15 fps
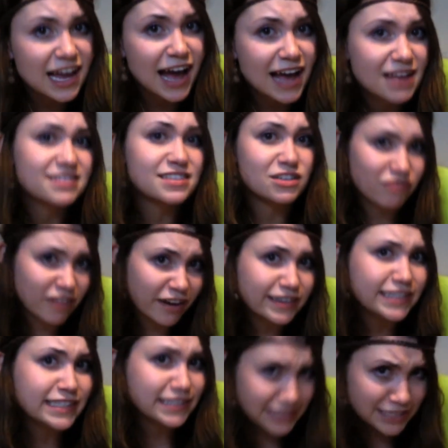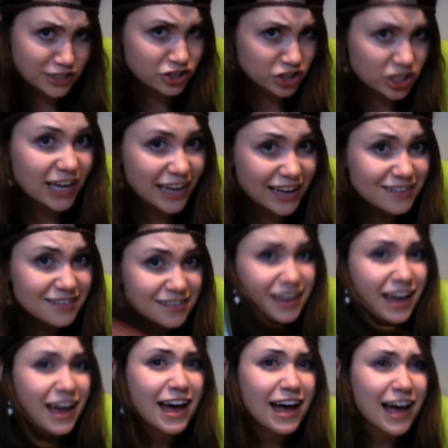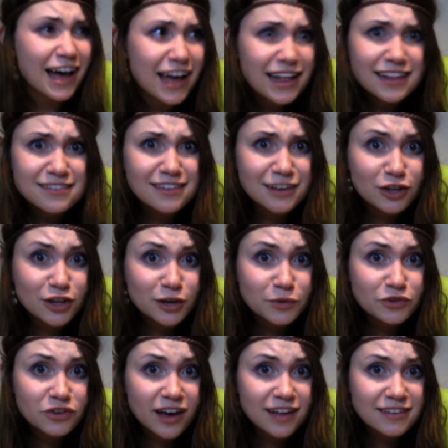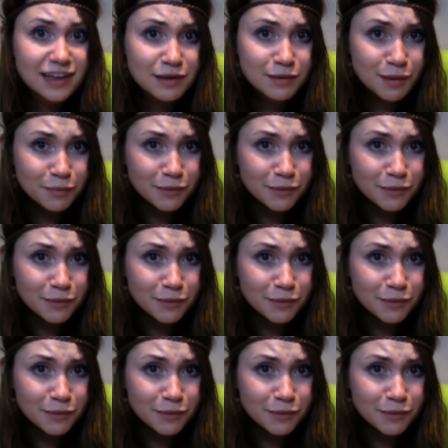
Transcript: I did very ninja-esque. Uh, let's take a look what you guys came up